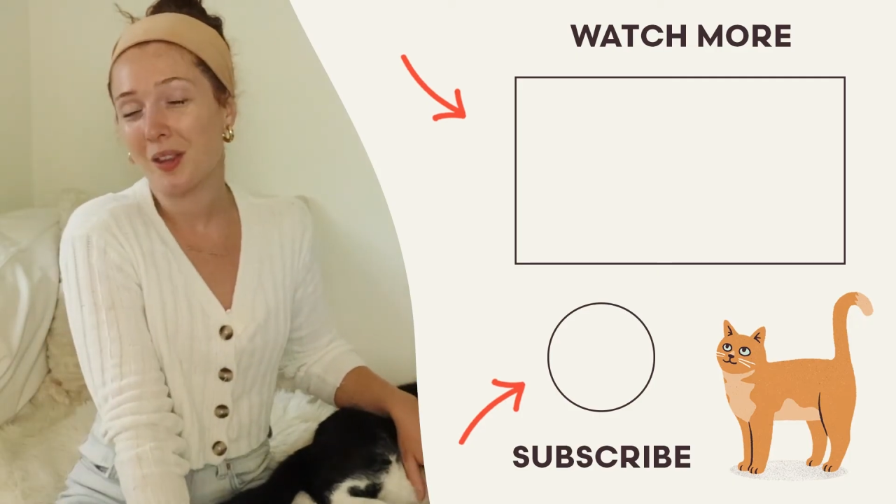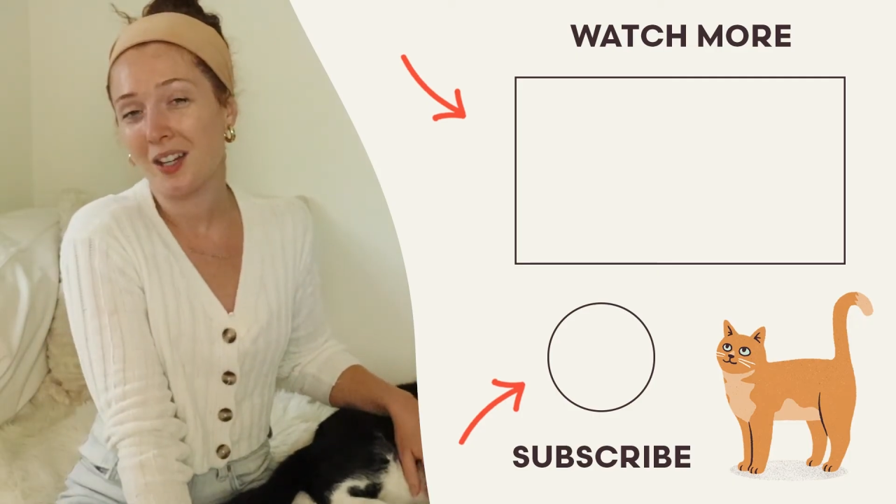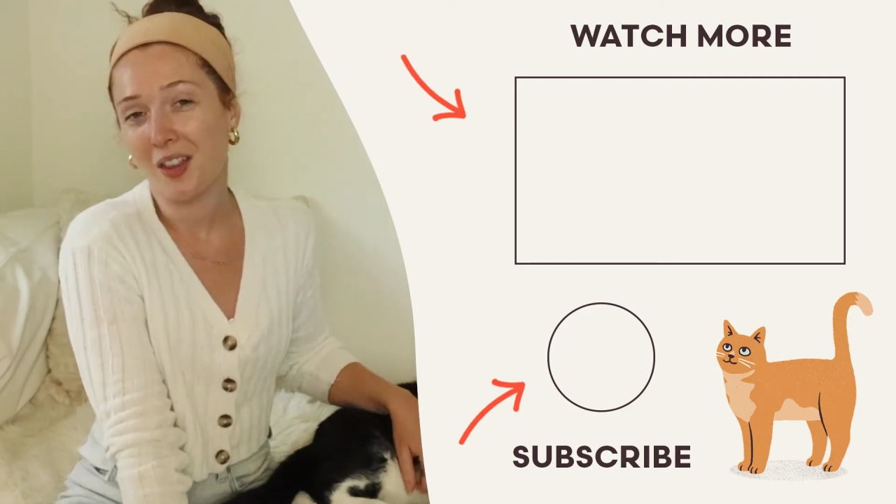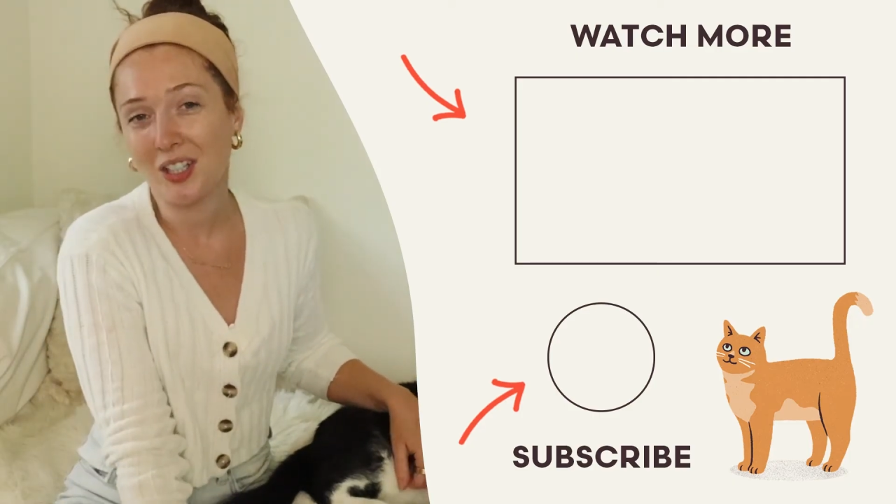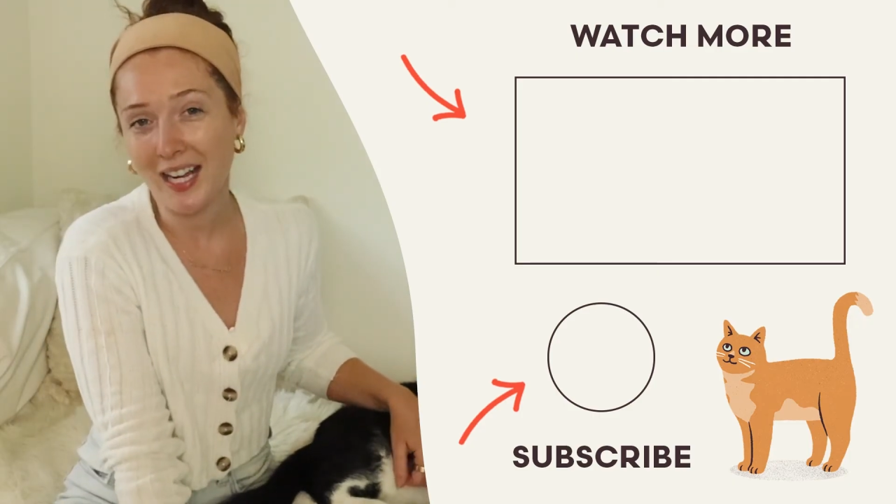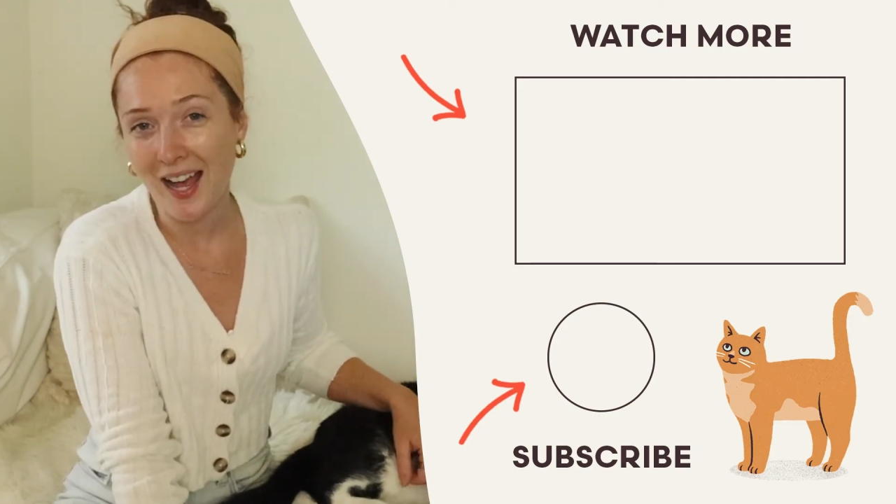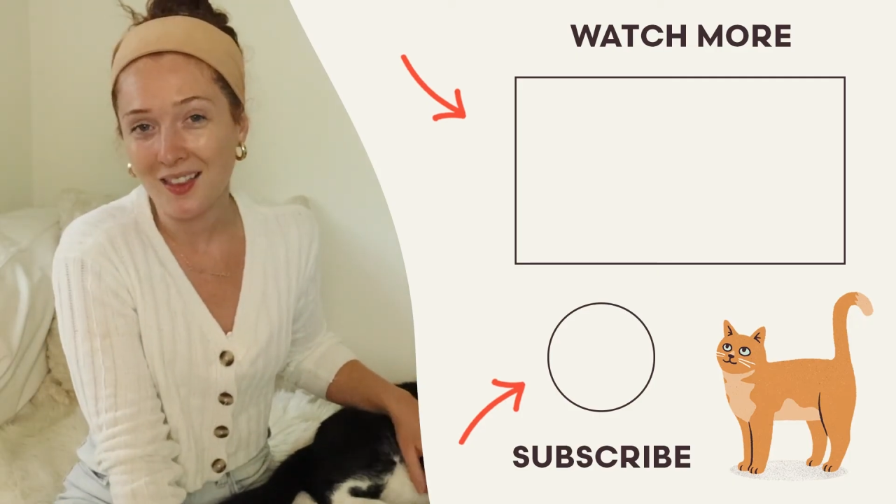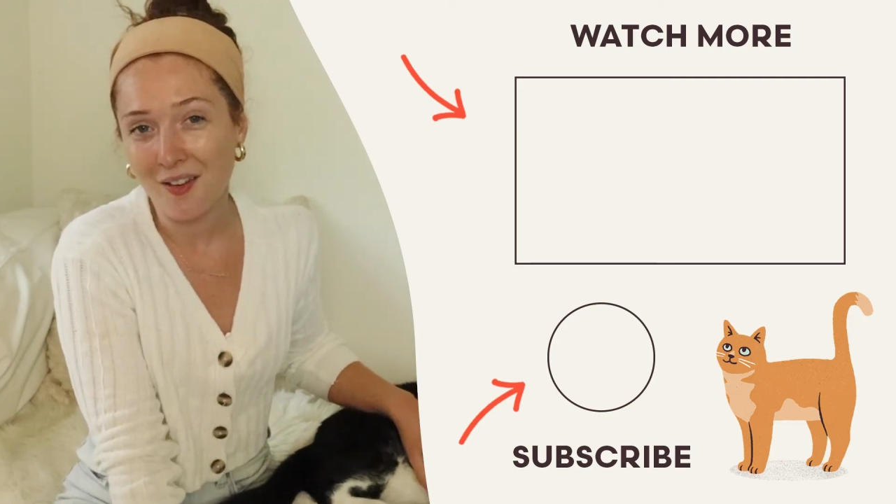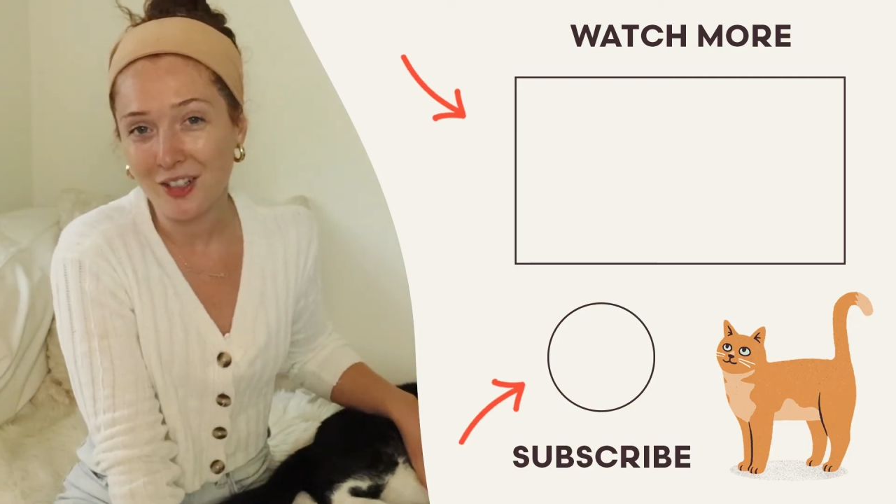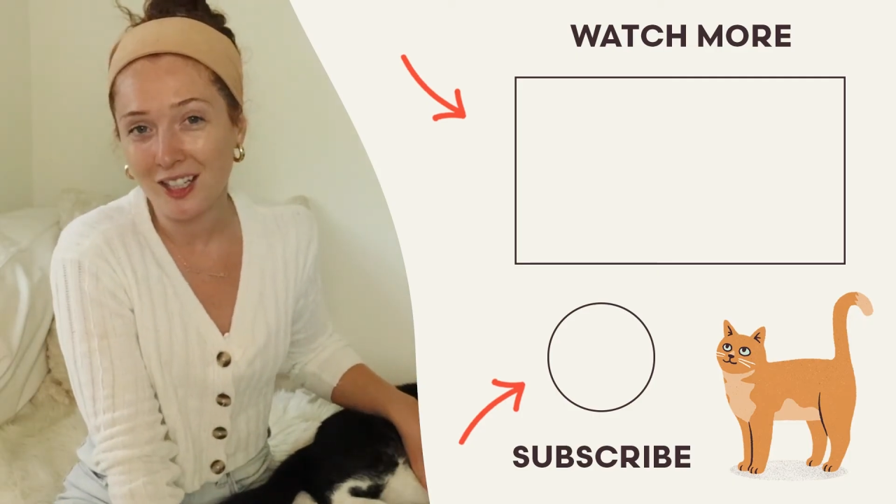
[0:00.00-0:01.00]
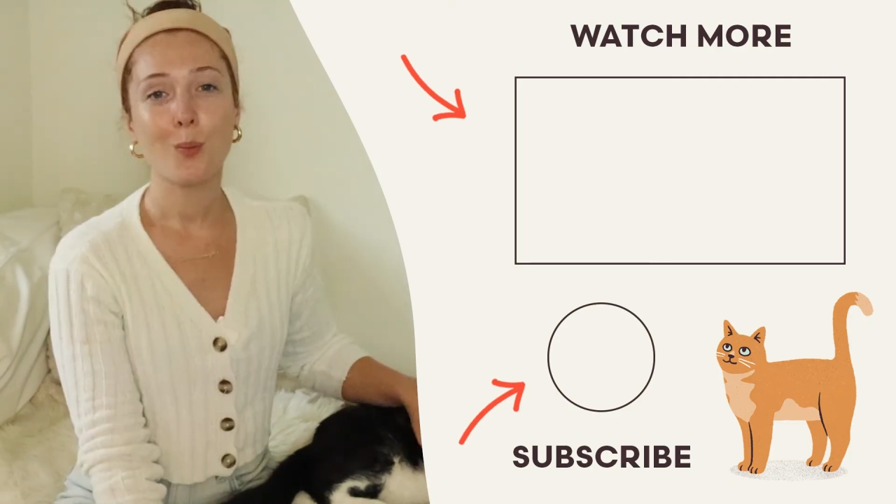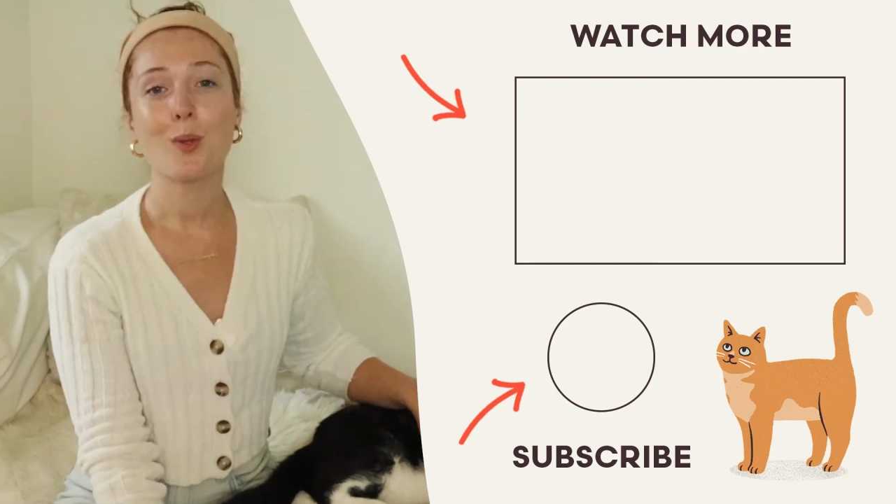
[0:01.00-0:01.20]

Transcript: with another cat lover.